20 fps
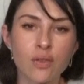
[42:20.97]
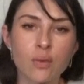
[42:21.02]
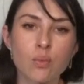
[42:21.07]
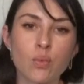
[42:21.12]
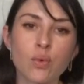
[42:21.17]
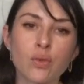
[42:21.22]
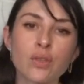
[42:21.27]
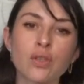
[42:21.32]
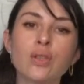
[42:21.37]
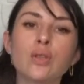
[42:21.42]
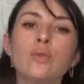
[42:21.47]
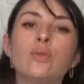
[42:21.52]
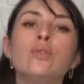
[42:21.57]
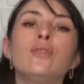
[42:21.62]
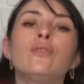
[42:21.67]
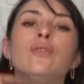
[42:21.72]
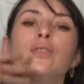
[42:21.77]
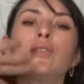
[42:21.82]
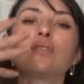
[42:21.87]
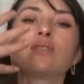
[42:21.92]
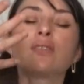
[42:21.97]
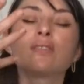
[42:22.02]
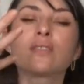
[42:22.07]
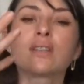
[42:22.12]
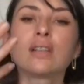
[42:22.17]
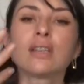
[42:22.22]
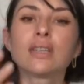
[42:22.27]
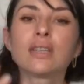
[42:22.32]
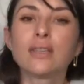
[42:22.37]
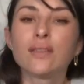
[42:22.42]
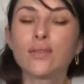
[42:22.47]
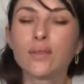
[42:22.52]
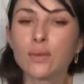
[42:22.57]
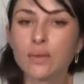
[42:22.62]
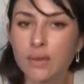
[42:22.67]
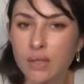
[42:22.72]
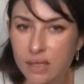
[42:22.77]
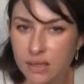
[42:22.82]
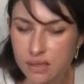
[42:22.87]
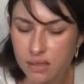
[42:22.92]
the more the universe is going to give you
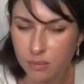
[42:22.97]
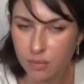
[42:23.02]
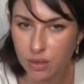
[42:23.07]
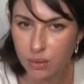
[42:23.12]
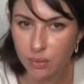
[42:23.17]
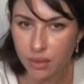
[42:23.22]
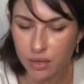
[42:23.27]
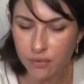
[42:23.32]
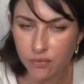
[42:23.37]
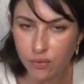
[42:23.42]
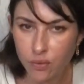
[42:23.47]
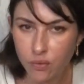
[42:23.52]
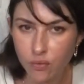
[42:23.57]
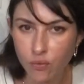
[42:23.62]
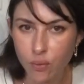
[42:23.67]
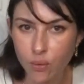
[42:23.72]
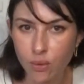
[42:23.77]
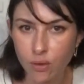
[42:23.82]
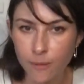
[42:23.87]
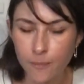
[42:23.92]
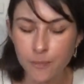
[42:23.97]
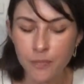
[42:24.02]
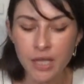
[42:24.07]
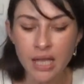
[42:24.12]
things to be grateful for.